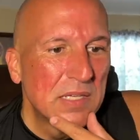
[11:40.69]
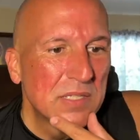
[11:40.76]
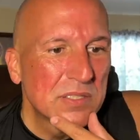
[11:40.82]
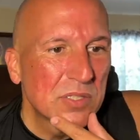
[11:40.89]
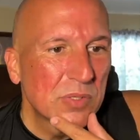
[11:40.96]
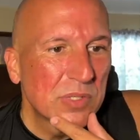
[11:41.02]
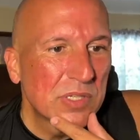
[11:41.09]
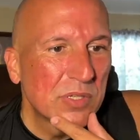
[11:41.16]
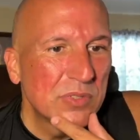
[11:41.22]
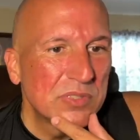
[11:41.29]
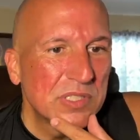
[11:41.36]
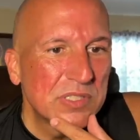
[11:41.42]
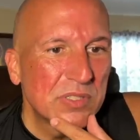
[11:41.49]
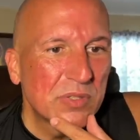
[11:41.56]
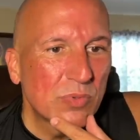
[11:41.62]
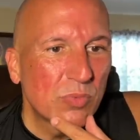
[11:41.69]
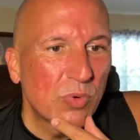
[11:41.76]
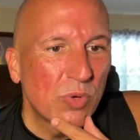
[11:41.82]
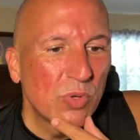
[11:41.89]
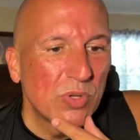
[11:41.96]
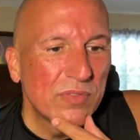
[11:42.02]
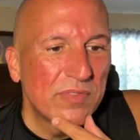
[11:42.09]
So it goes into the
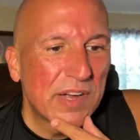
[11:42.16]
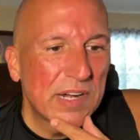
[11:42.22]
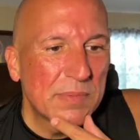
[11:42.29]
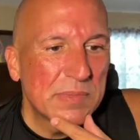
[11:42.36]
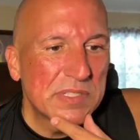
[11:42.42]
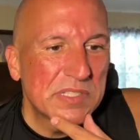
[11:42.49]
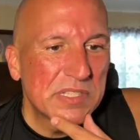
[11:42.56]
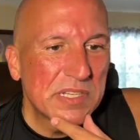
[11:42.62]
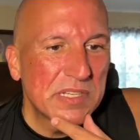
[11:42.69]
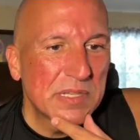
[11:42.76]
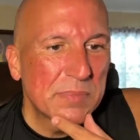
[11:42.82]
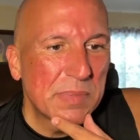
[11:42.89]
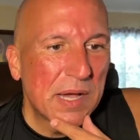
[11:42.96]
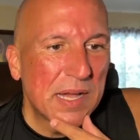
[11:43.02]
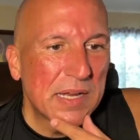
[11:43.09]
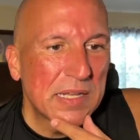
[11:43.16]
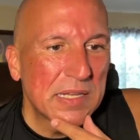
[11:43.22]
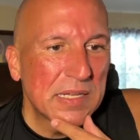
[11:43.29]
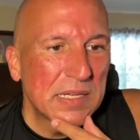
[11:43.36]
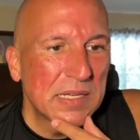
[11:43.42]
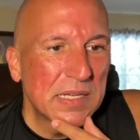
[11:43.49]
role of vitamin C in the body